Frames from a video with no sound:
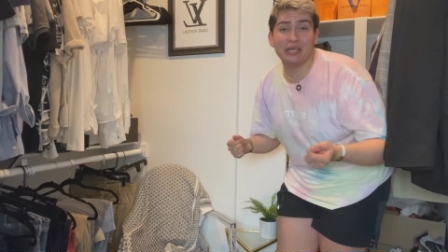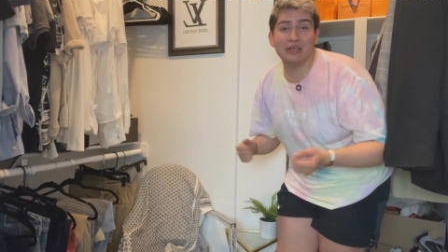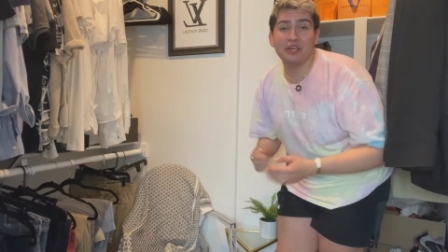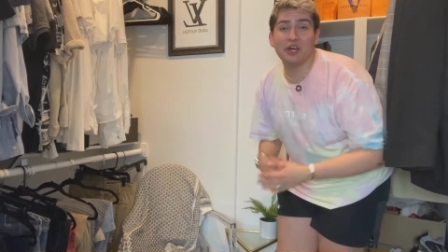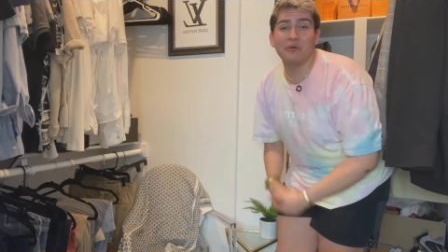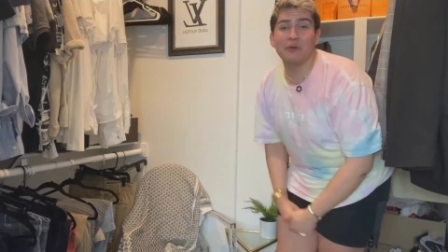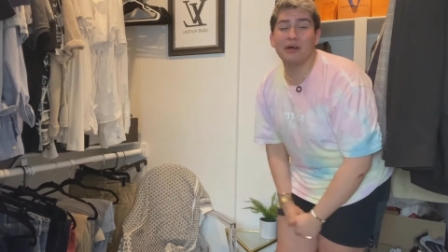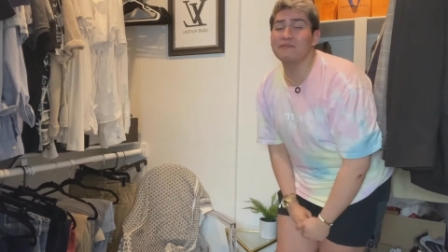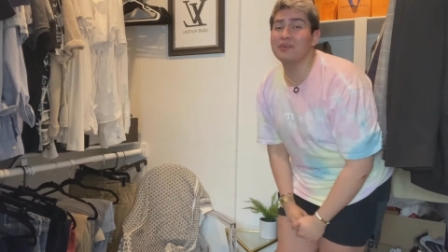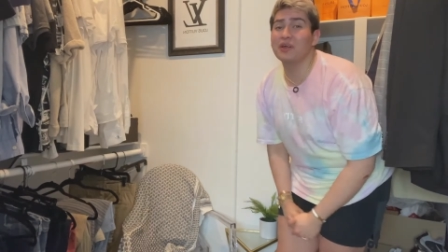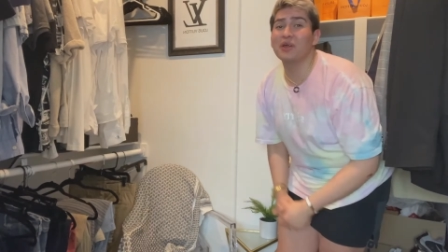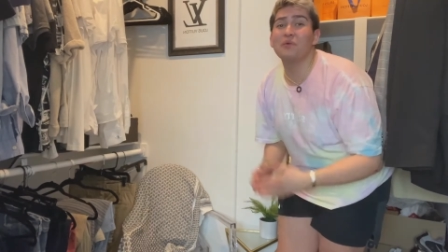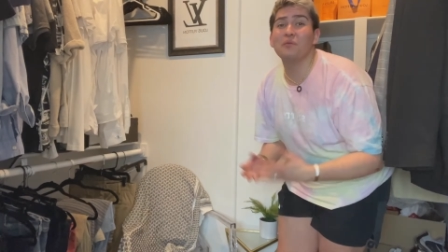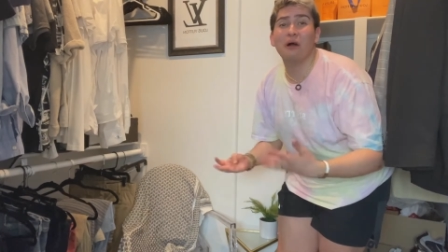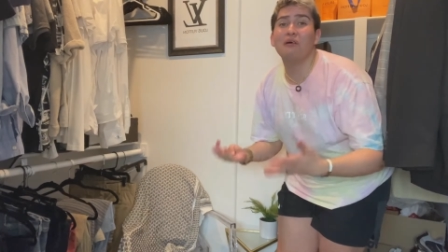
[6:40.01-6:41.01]
You know, I'm
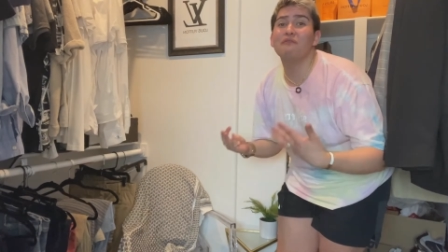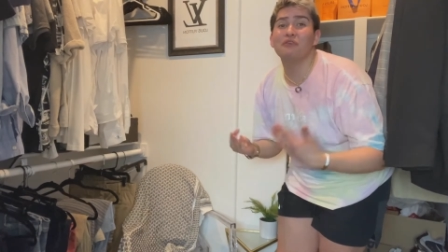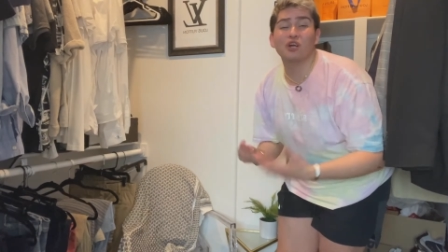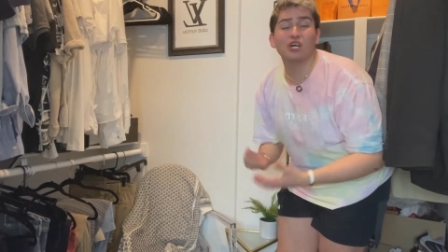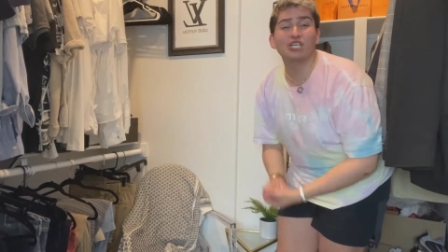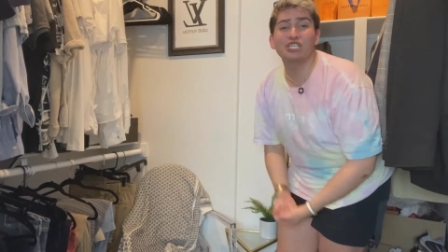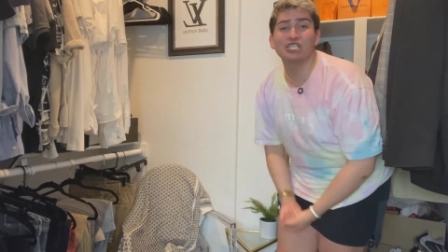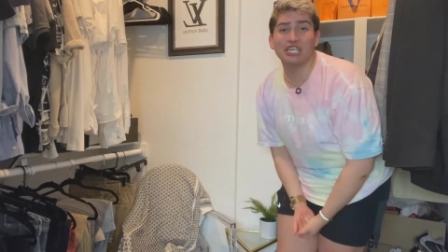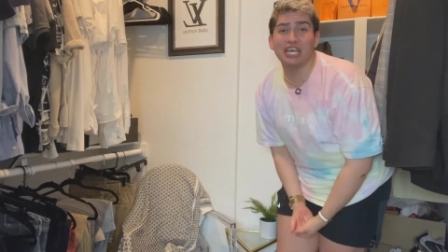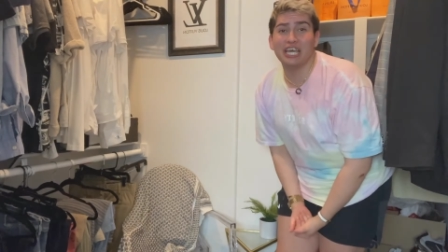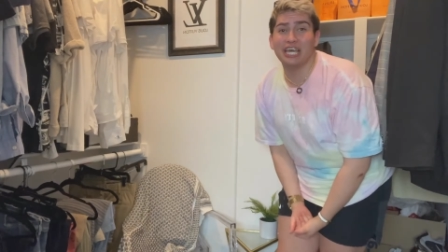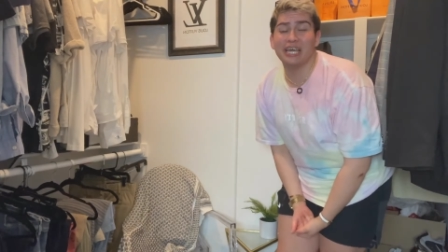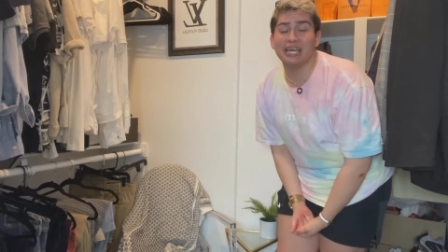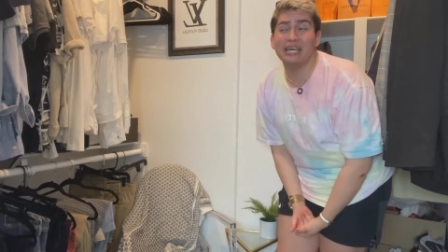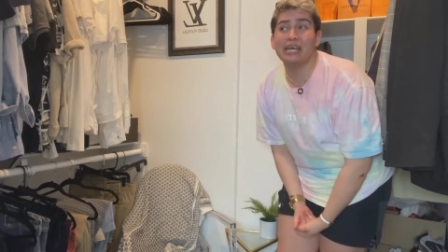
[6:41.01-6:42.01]
very well versed
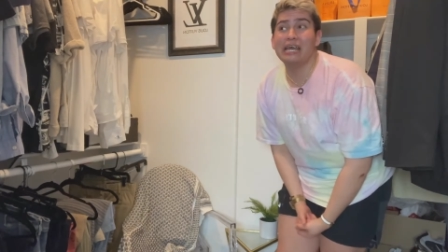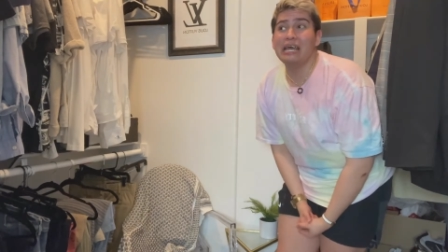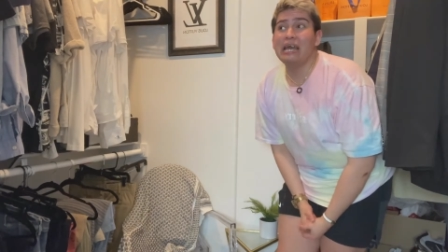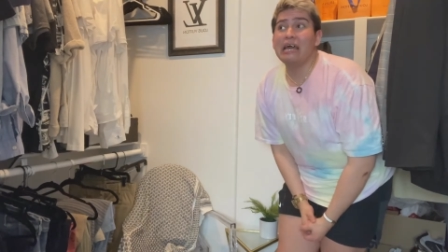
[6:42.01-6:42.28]
in